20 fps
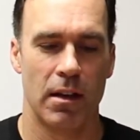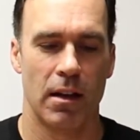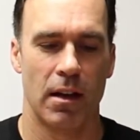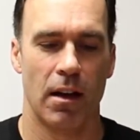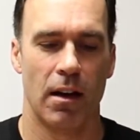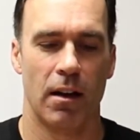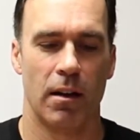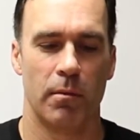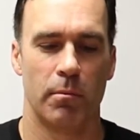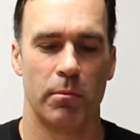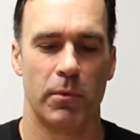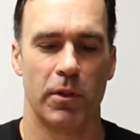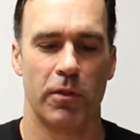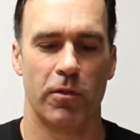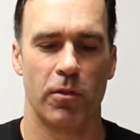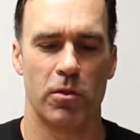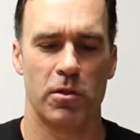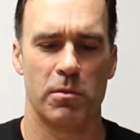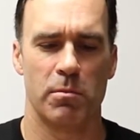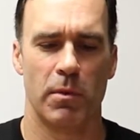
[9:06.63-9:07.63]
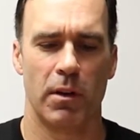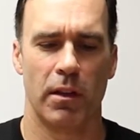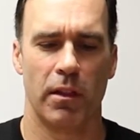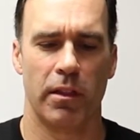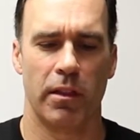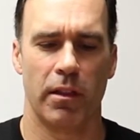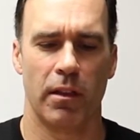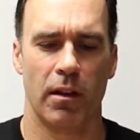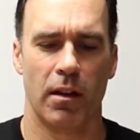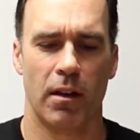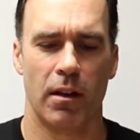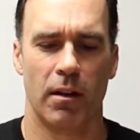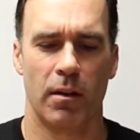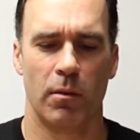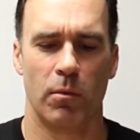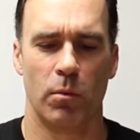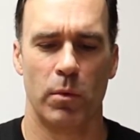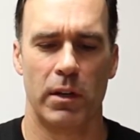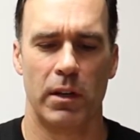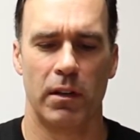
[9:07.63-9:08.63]
The first month
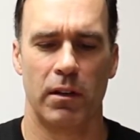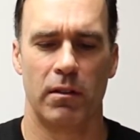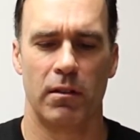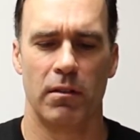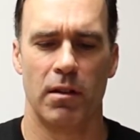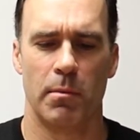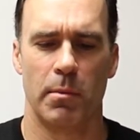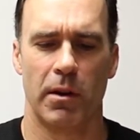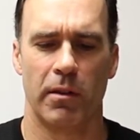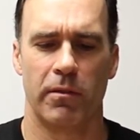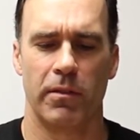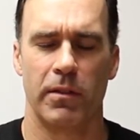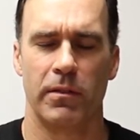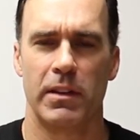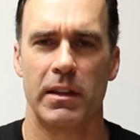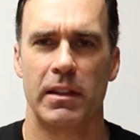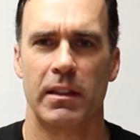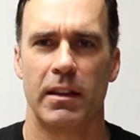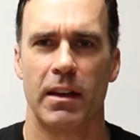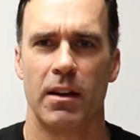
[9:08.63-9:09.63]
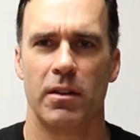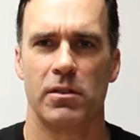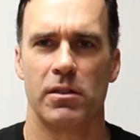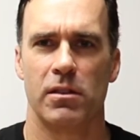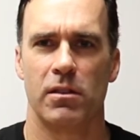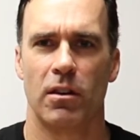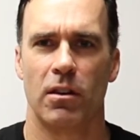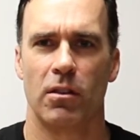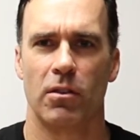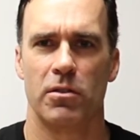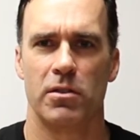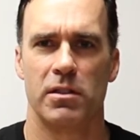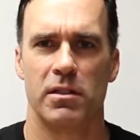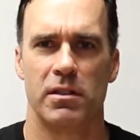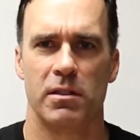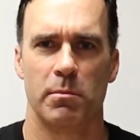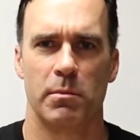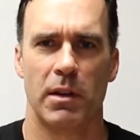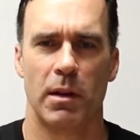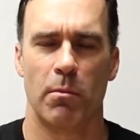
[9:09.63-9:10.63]
we did about $15,000 in
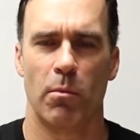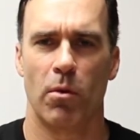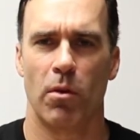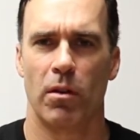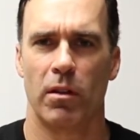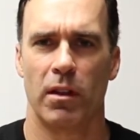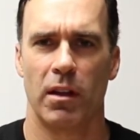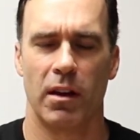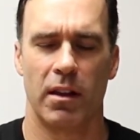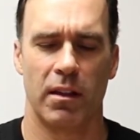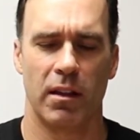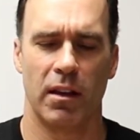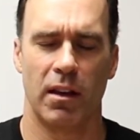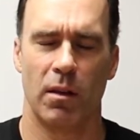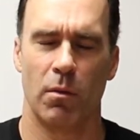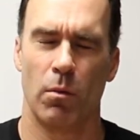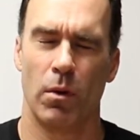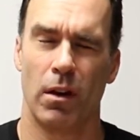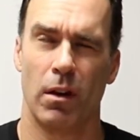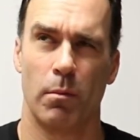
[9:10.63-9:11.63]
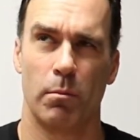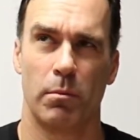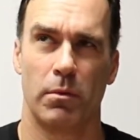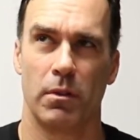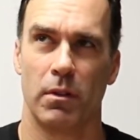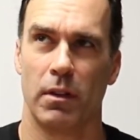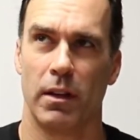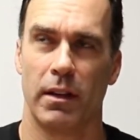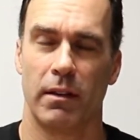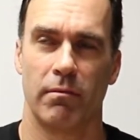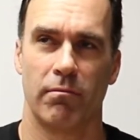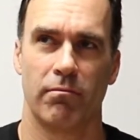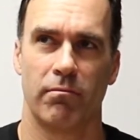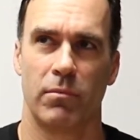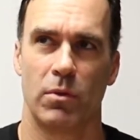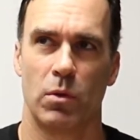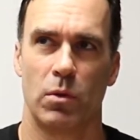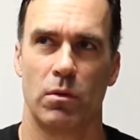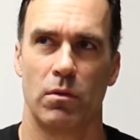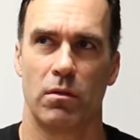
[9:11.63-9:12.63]
September, and then I think it went up to like
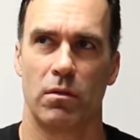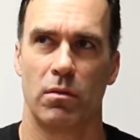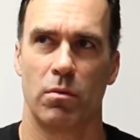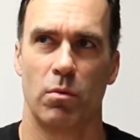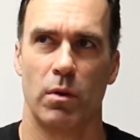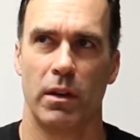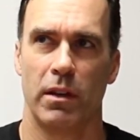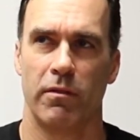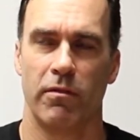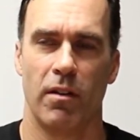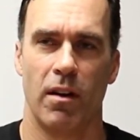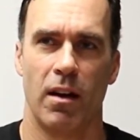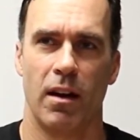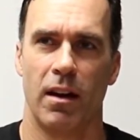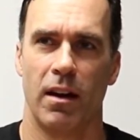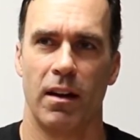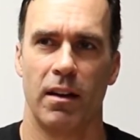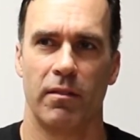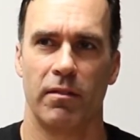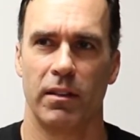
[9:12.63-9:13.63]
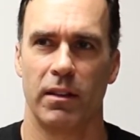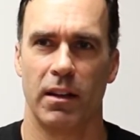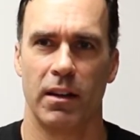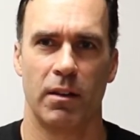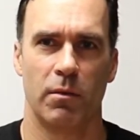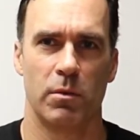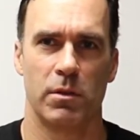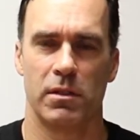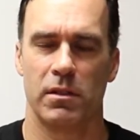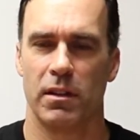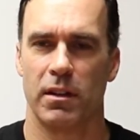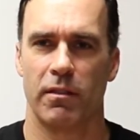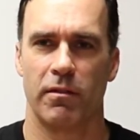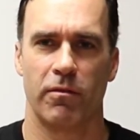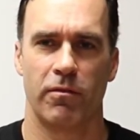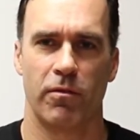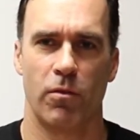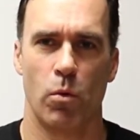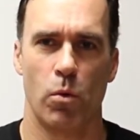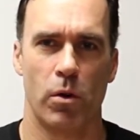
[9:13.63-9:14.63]
25, and then it was like
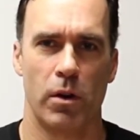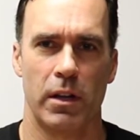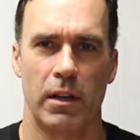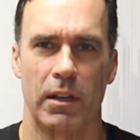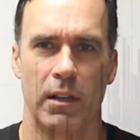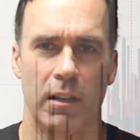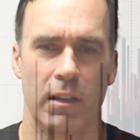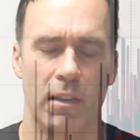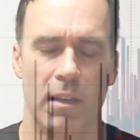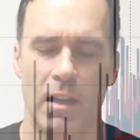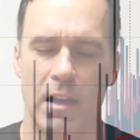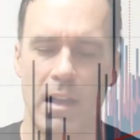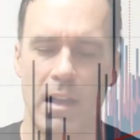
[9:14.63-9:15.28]
40,